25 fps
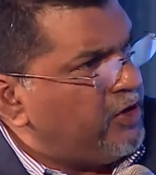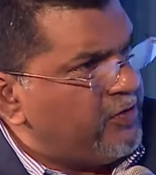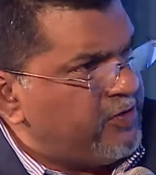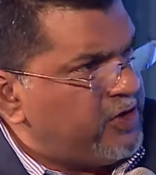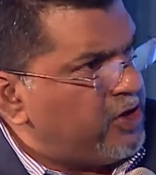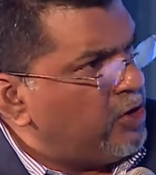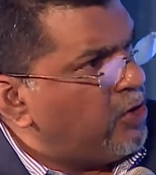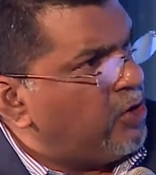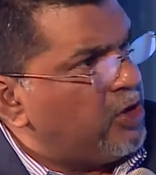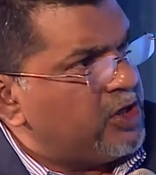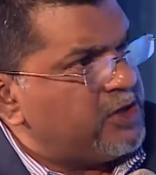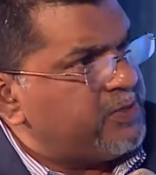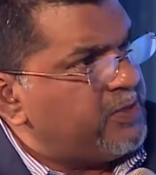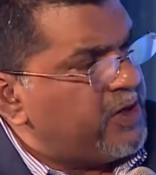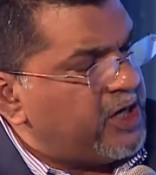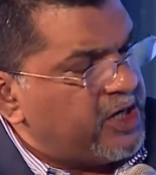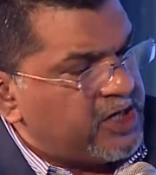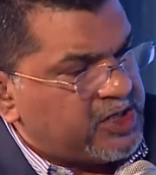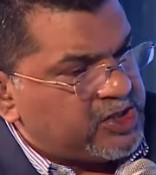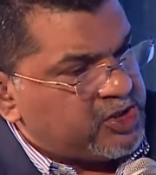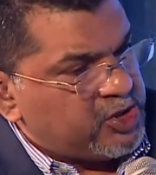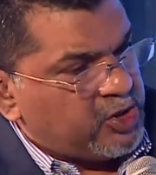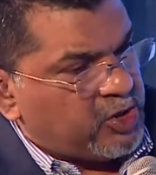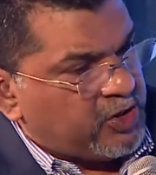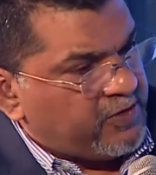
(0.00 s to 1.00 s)
of the alt
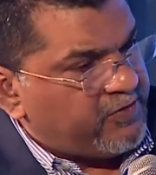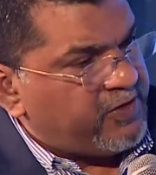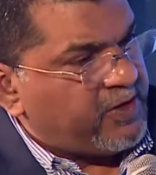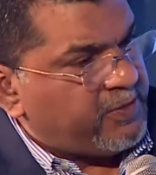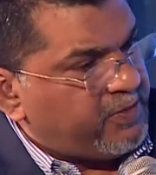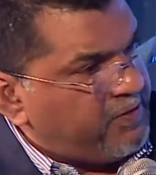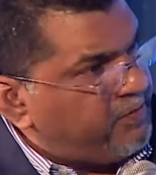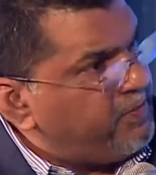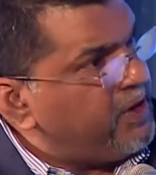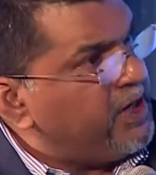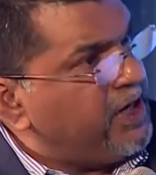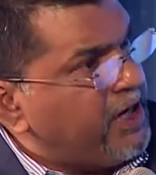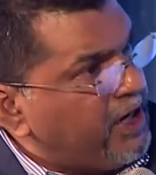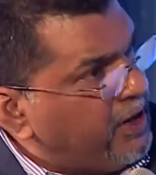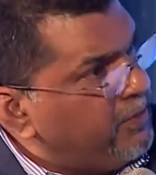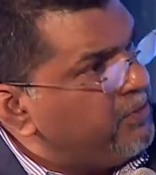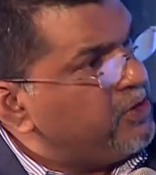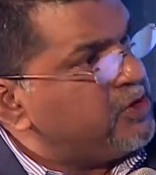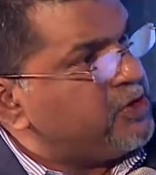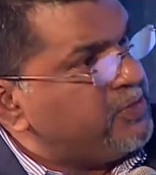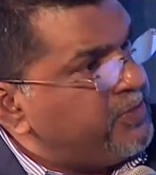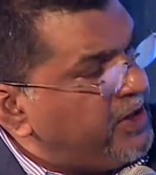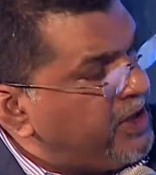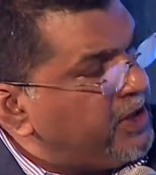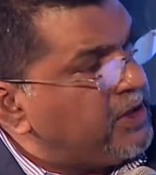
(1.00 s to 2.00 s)
Balaji, all of them have been able
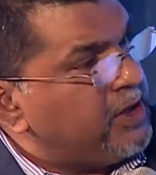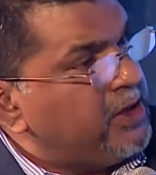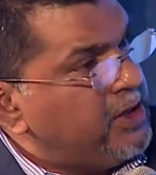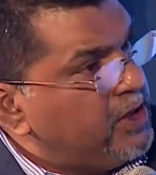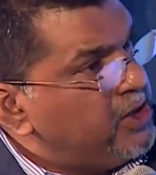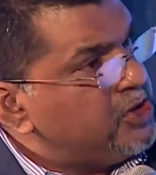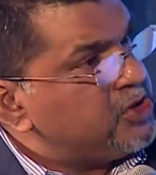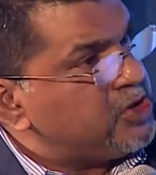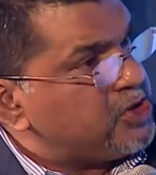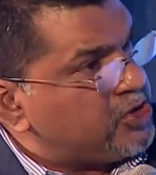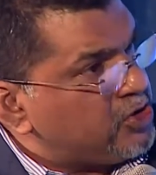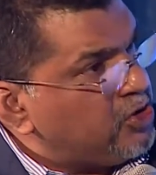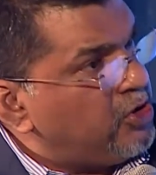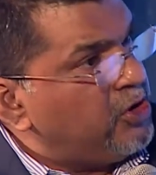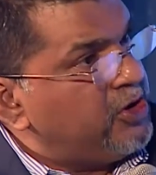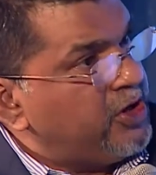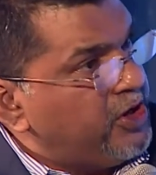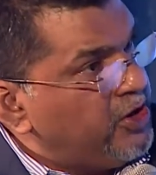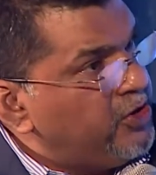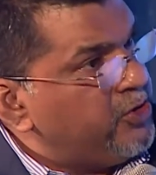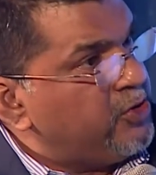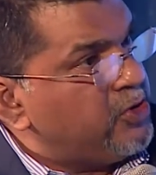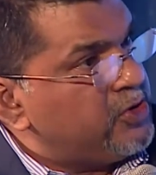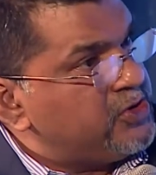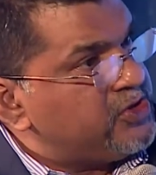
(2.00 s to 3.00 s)
to make strong
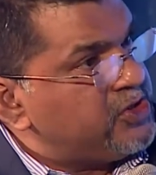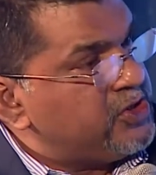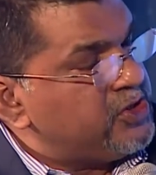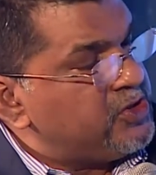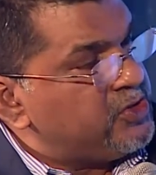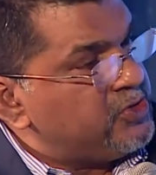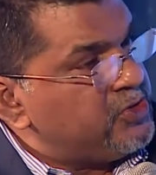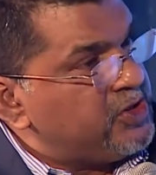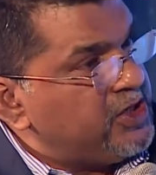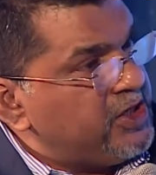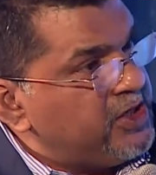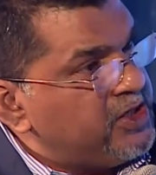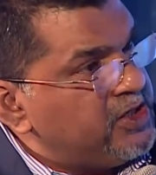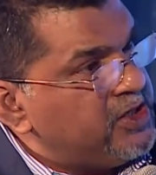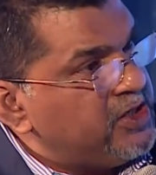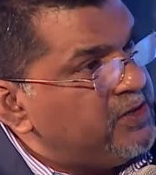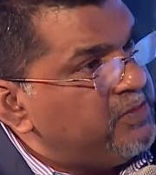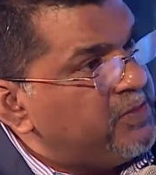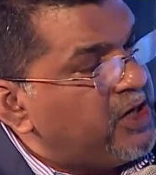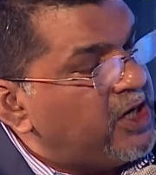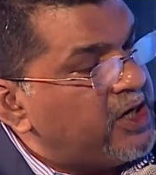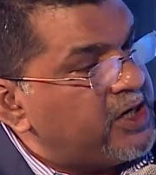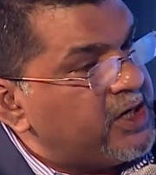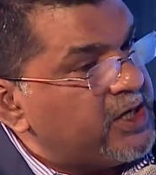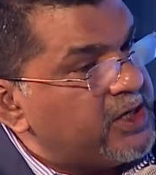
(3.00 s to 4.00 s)
inroads into the Indian
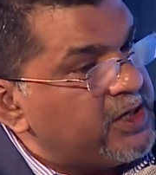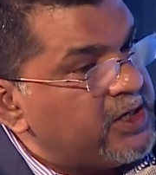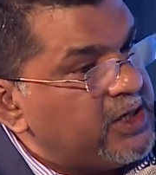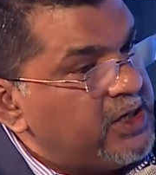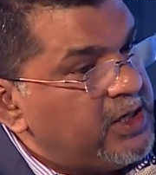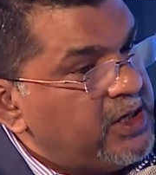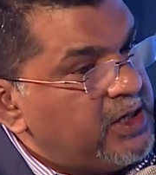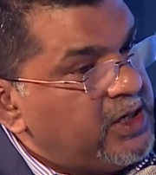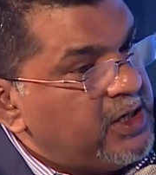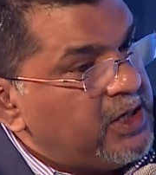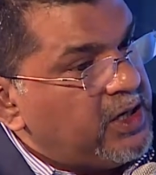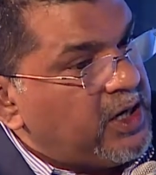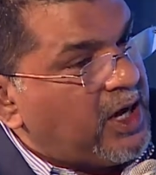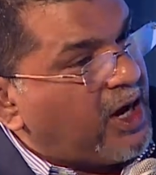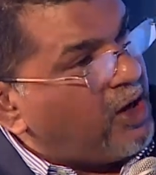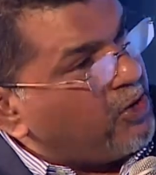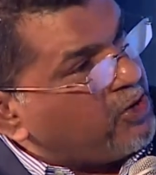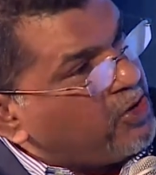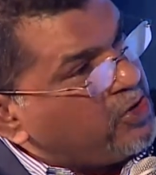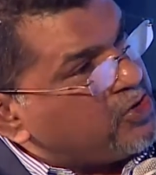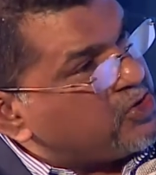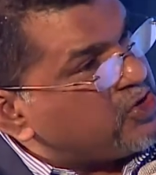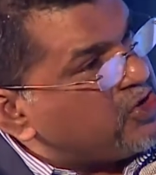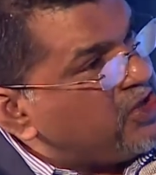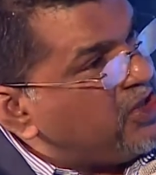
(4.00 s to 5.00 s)
market. How do
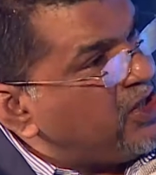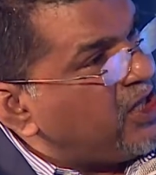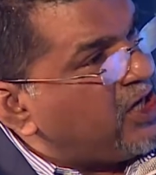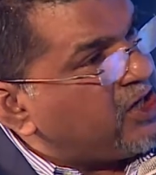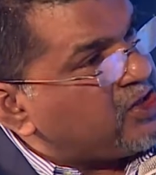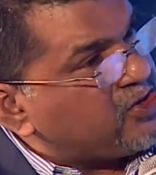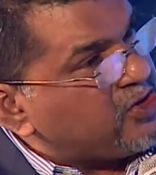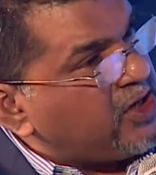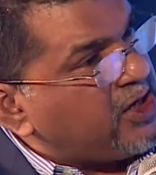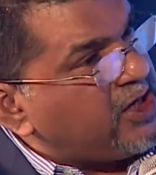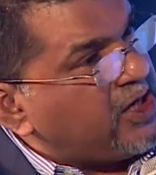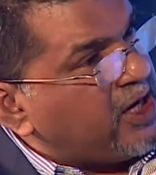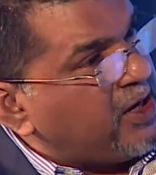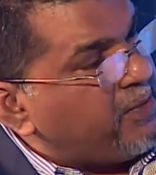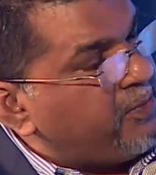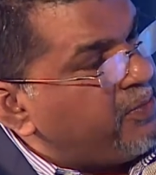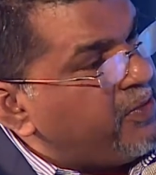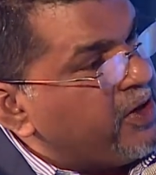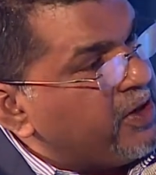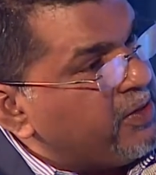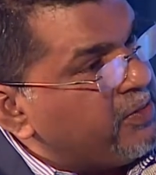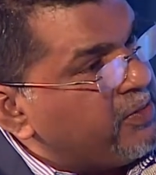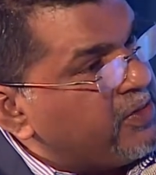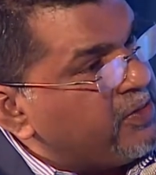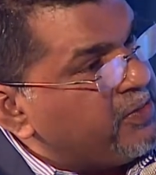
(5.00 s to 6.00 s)
you see that trend
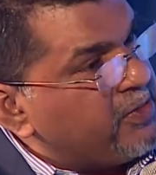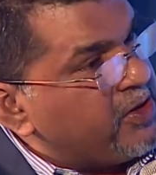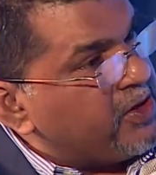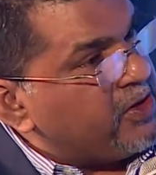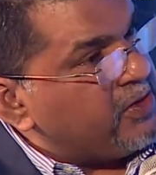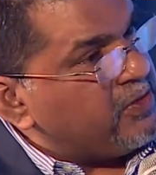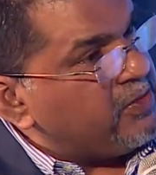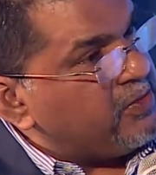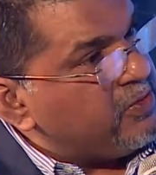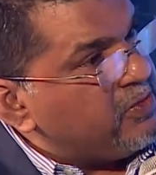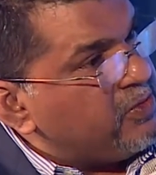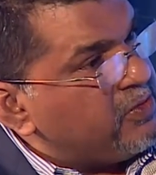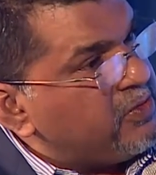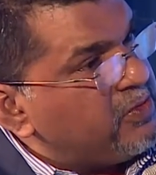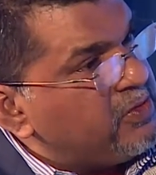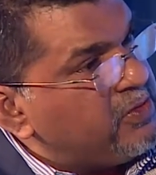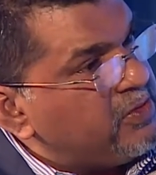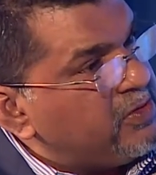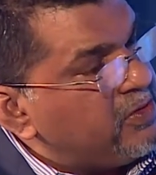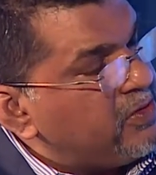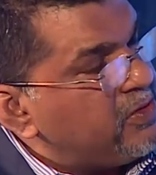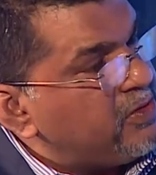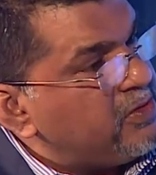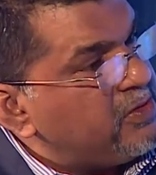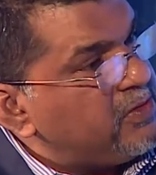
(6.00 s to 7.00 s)
happening? I mean,
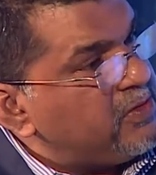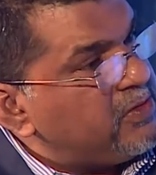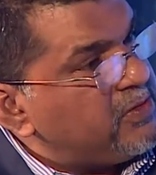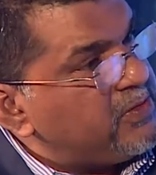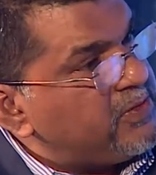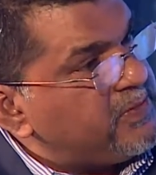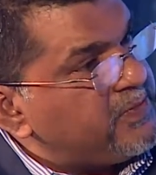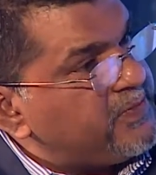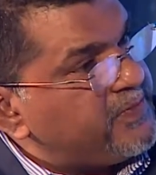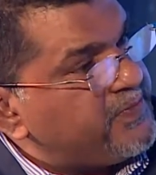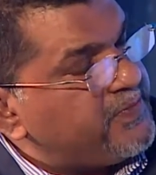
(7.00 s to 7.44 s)
well, it's like